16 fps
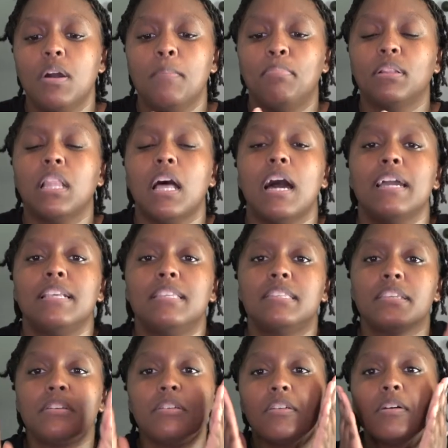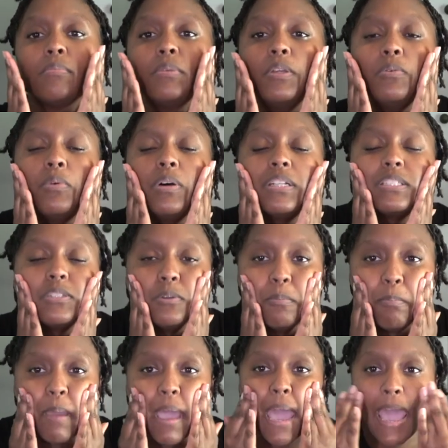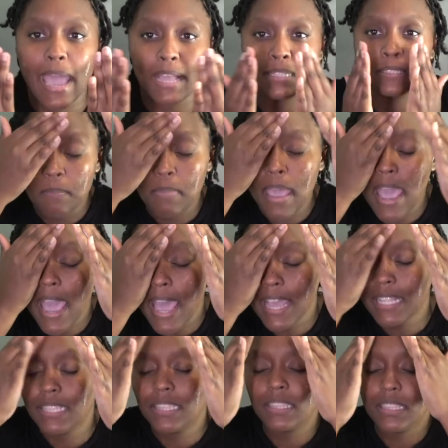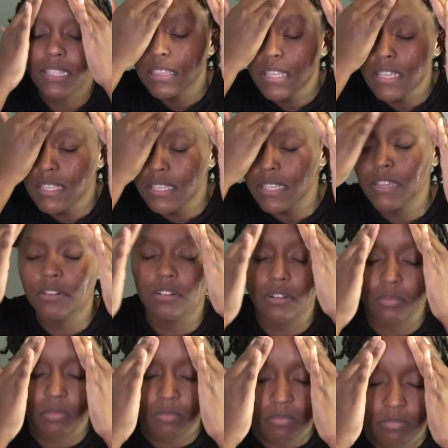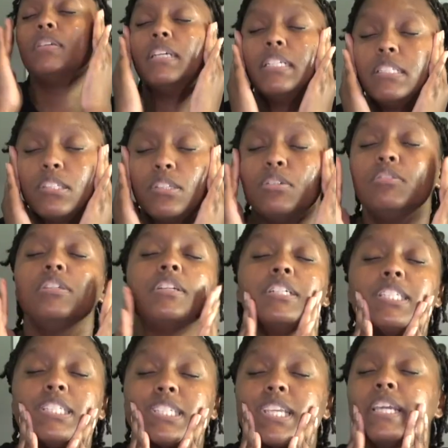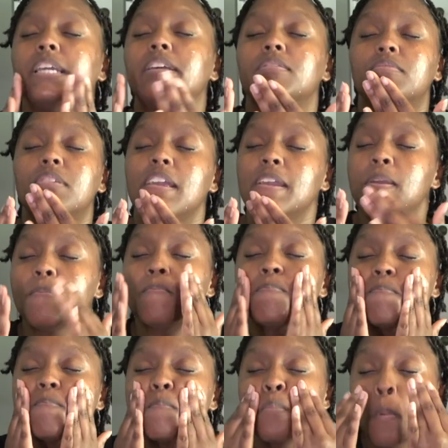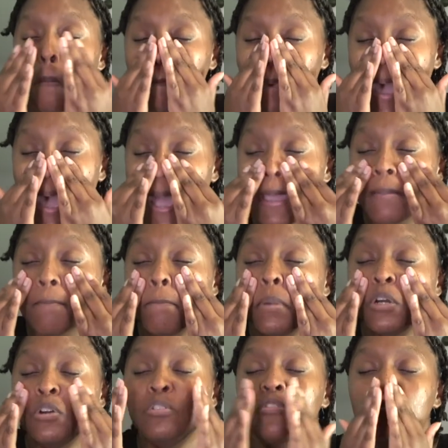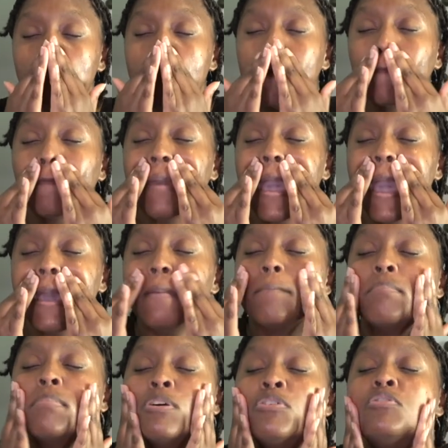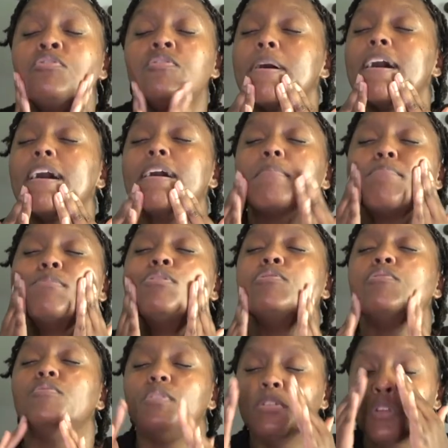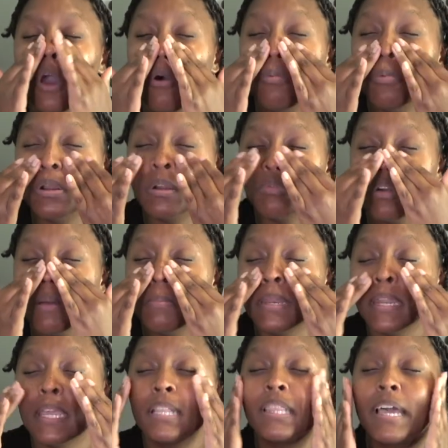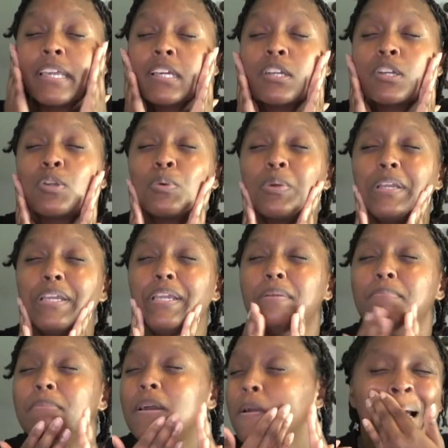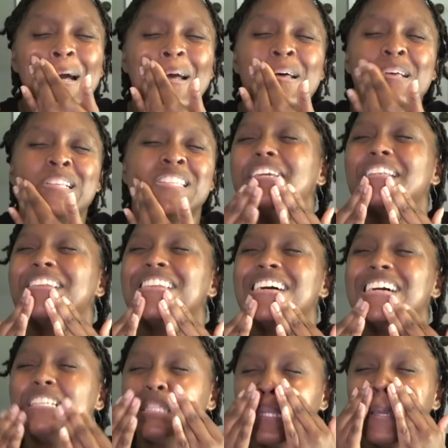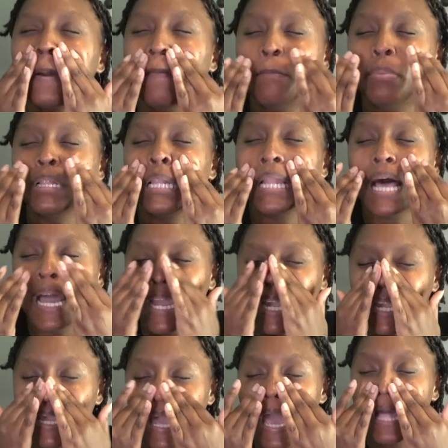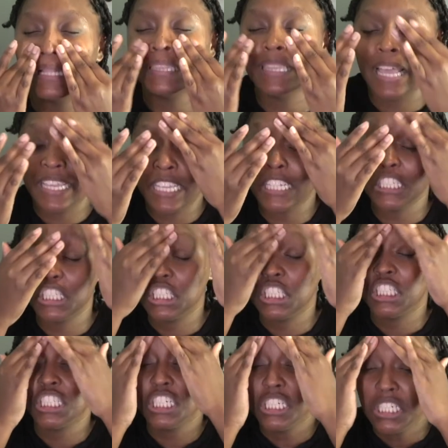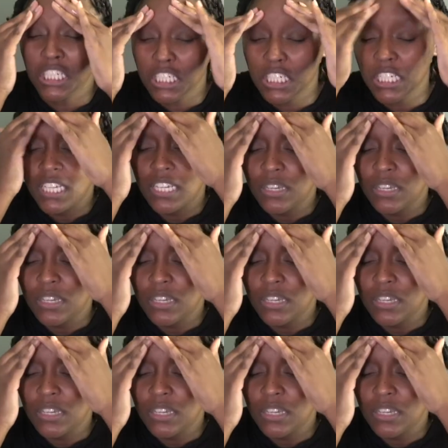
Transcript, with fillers: apply serum, you want to pat, pat the serum into your skin, right? Pat, move, pat, move, pat, move. You don't want to rub it in like a cream because it doesn't apply it like it should